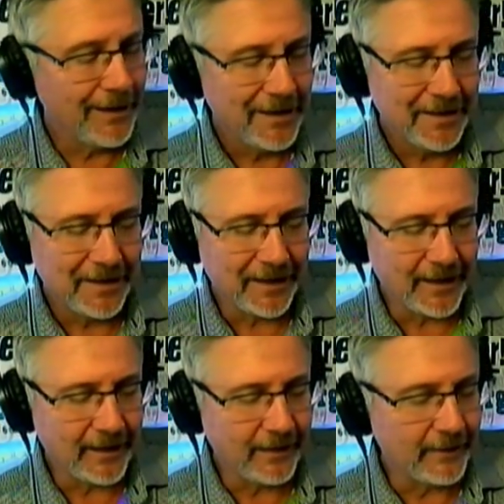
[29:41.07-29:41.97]
Uh,
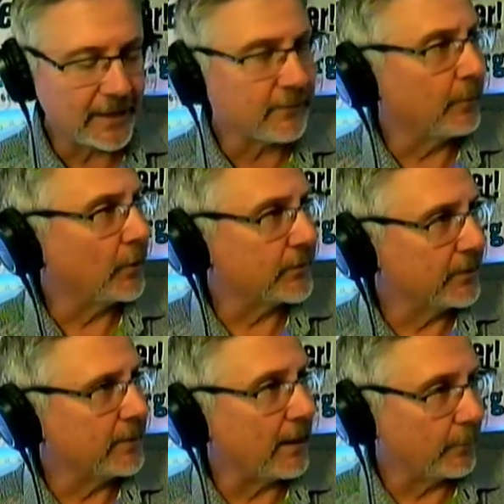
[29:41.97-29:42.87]
and that's, that's awesome. Both,
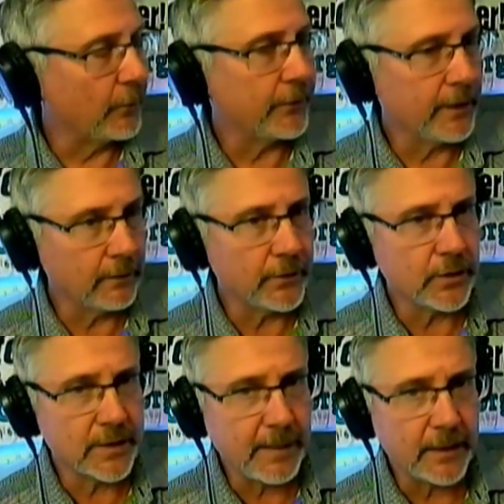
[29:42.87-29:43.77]
yeah, both English and
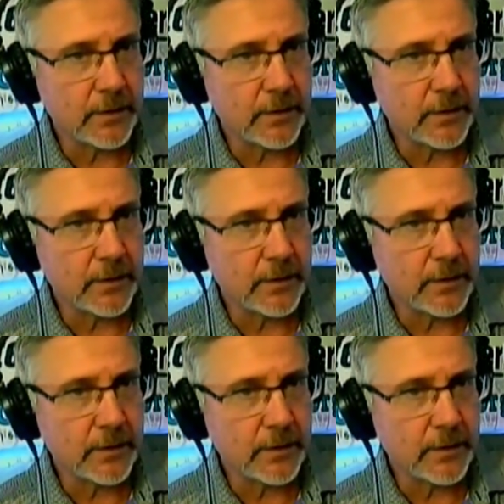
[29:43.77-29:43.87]
Spanish.